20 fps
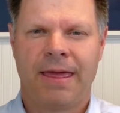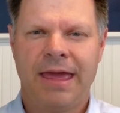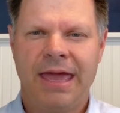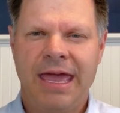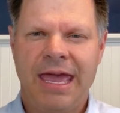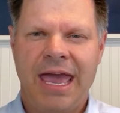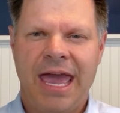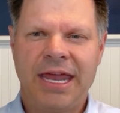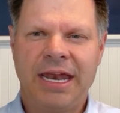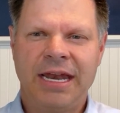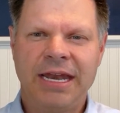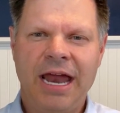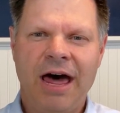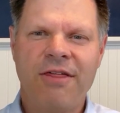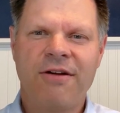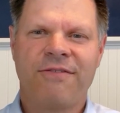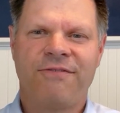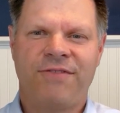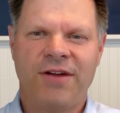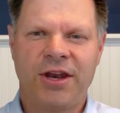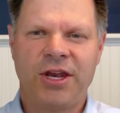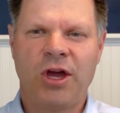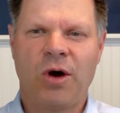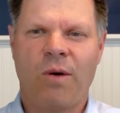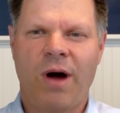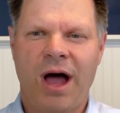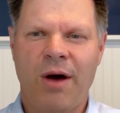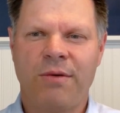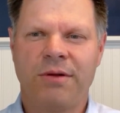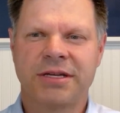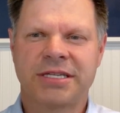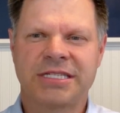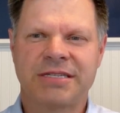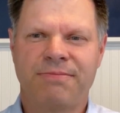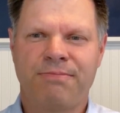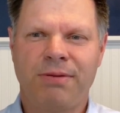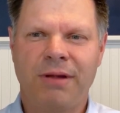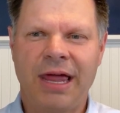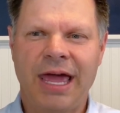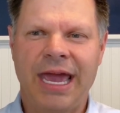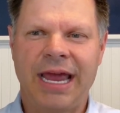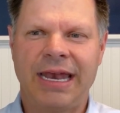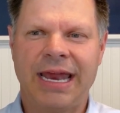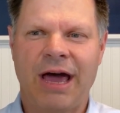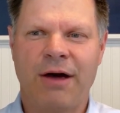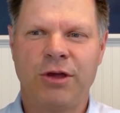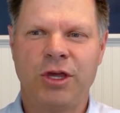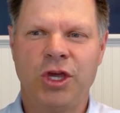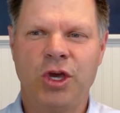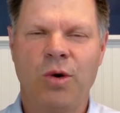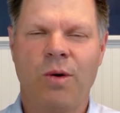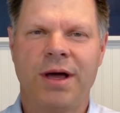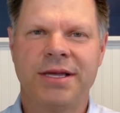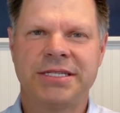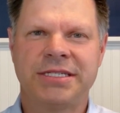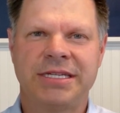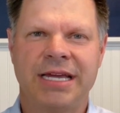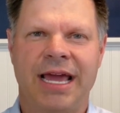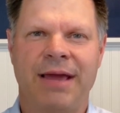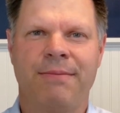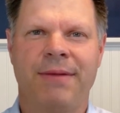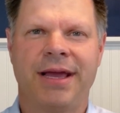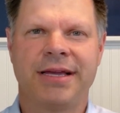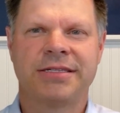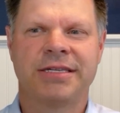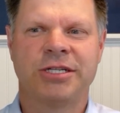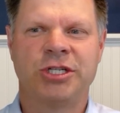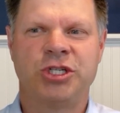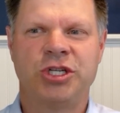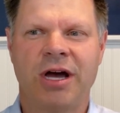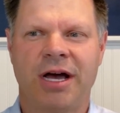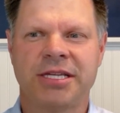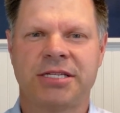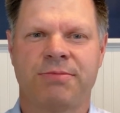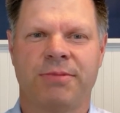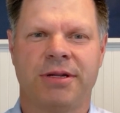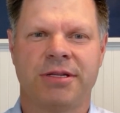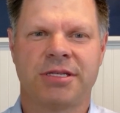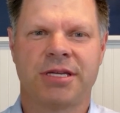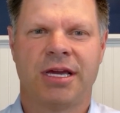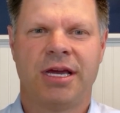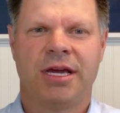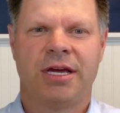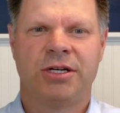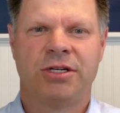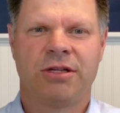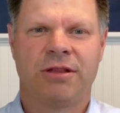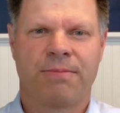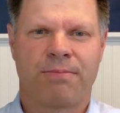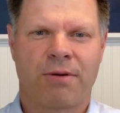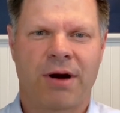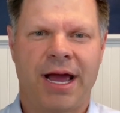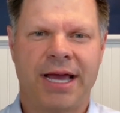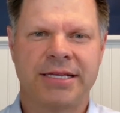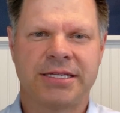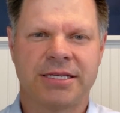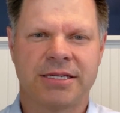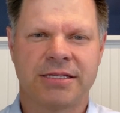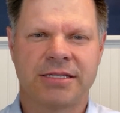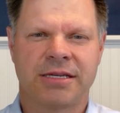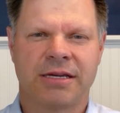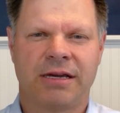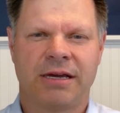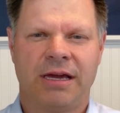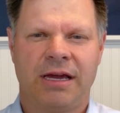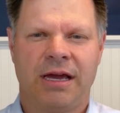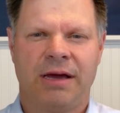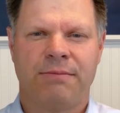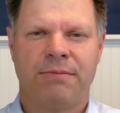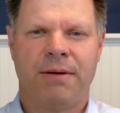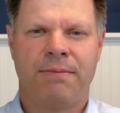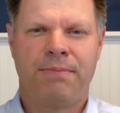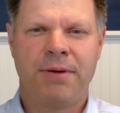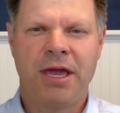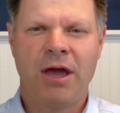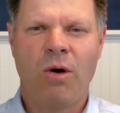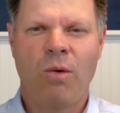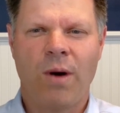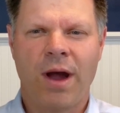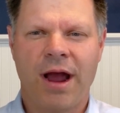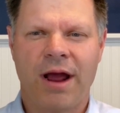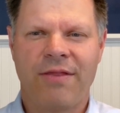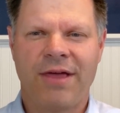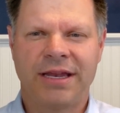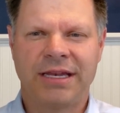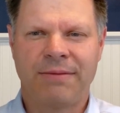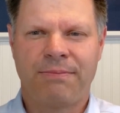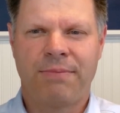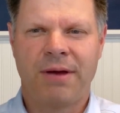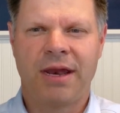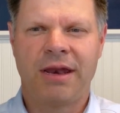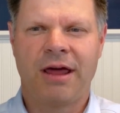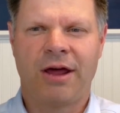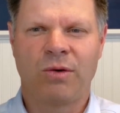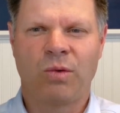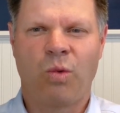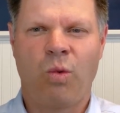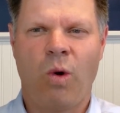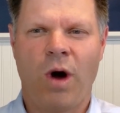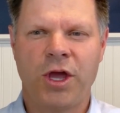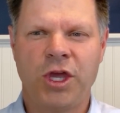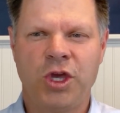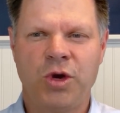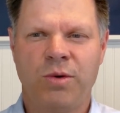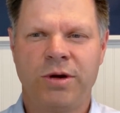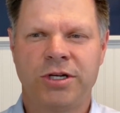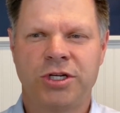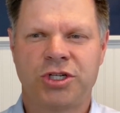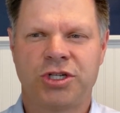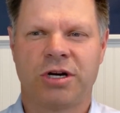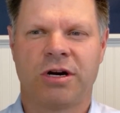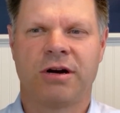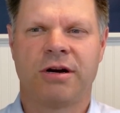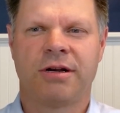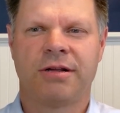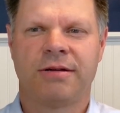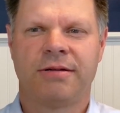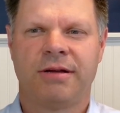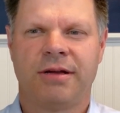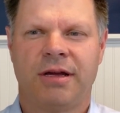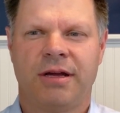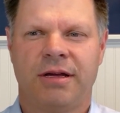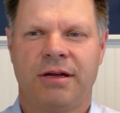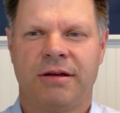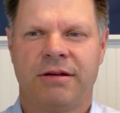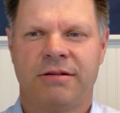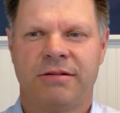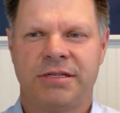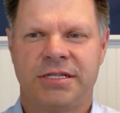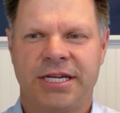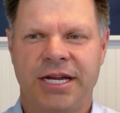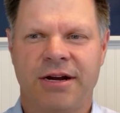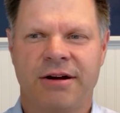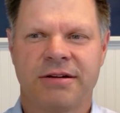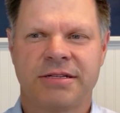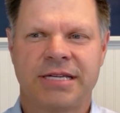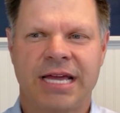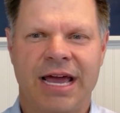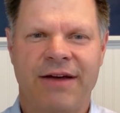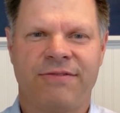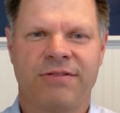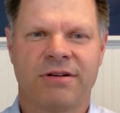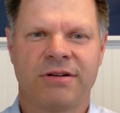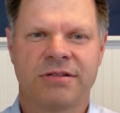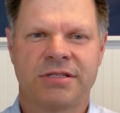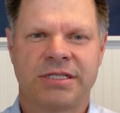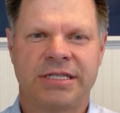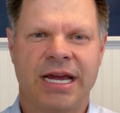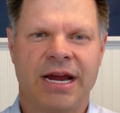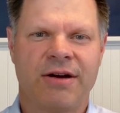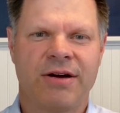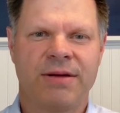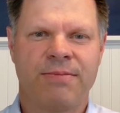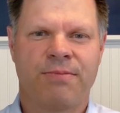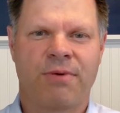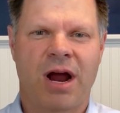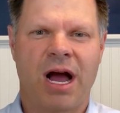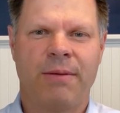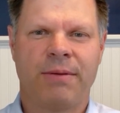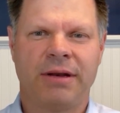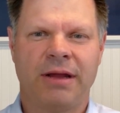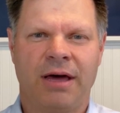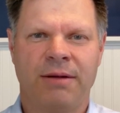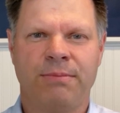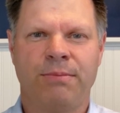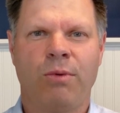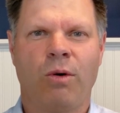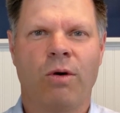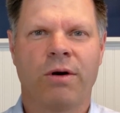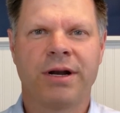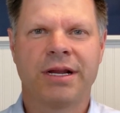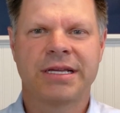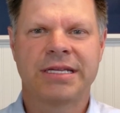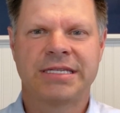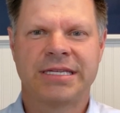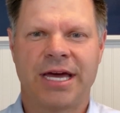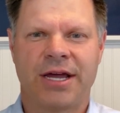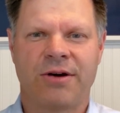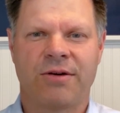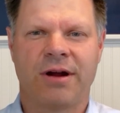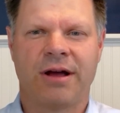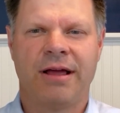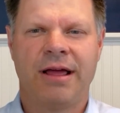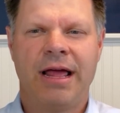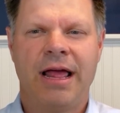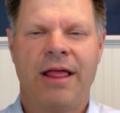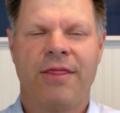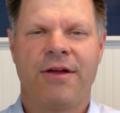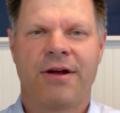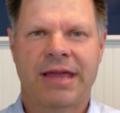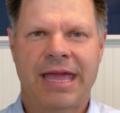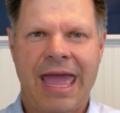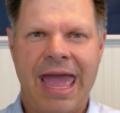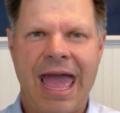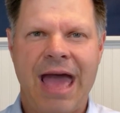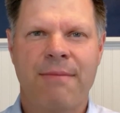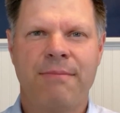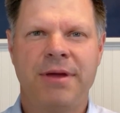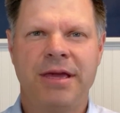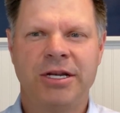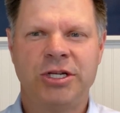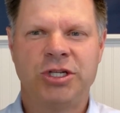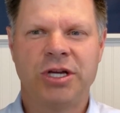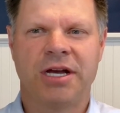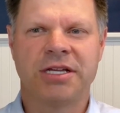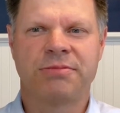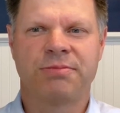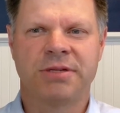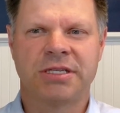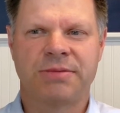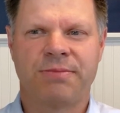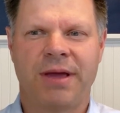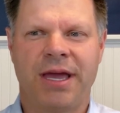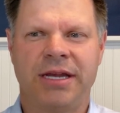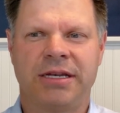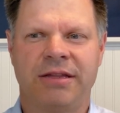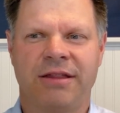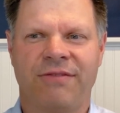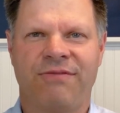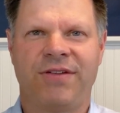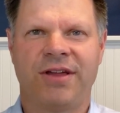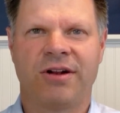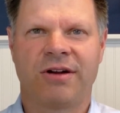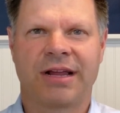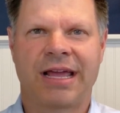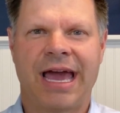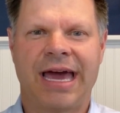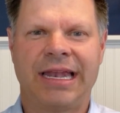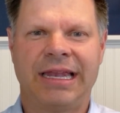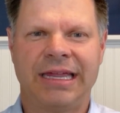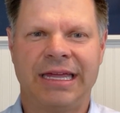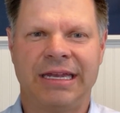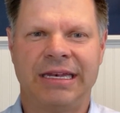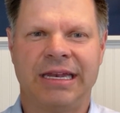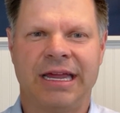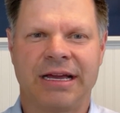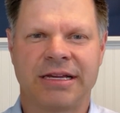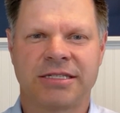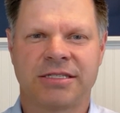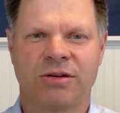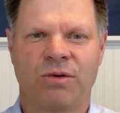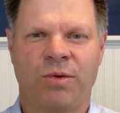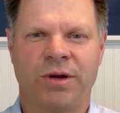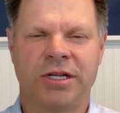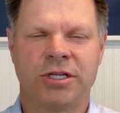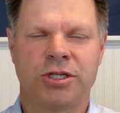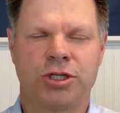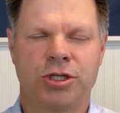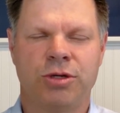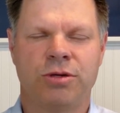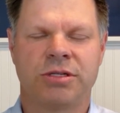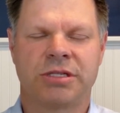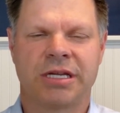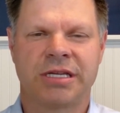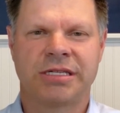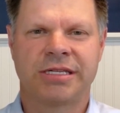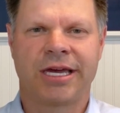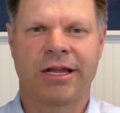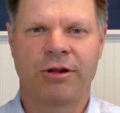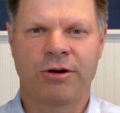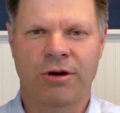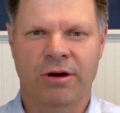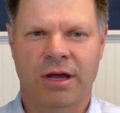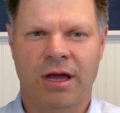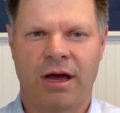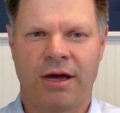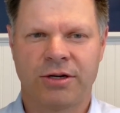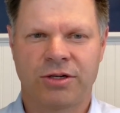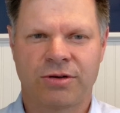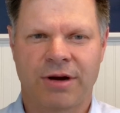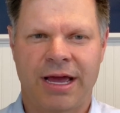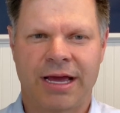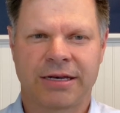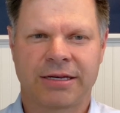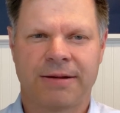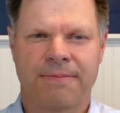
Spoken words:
In another video, I will explain how USDA makes adjustments to the prices, but be aware that depending on what you insured, steers, heifers, dairy, Brahman, unborn, etc., there can be adjustments made to the feeder cattle index when it's used to settle your contract.